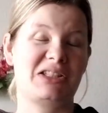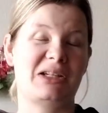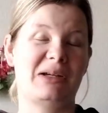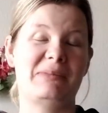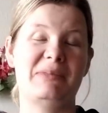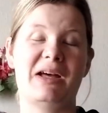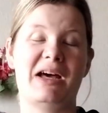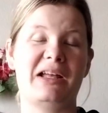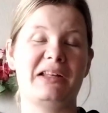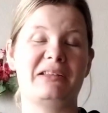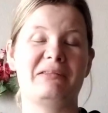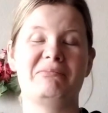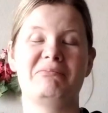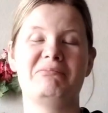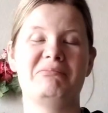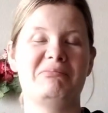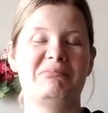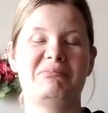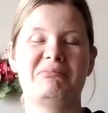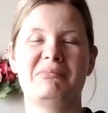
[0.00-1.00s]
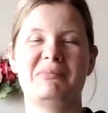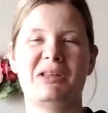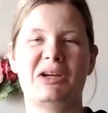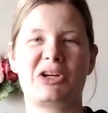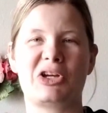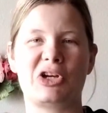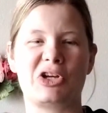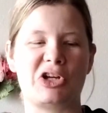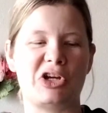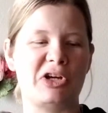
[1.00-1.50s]
not a
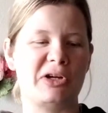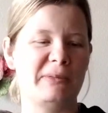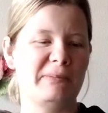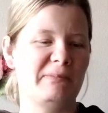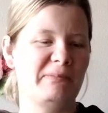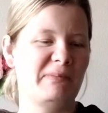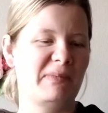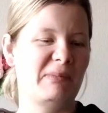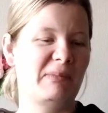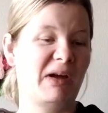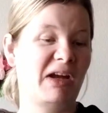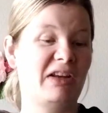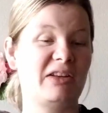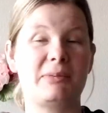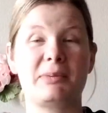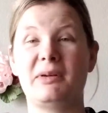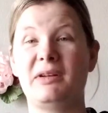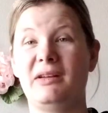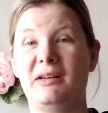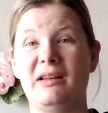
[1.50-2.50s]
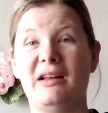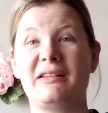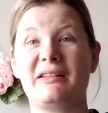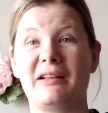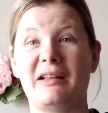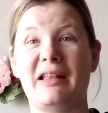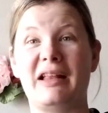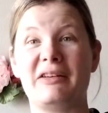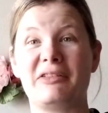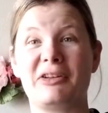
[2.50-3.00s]
cooker. My husband does
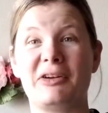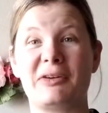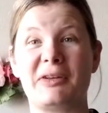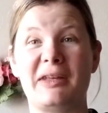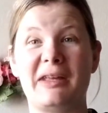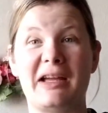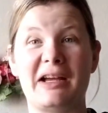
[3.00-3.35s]
a lot of cooking,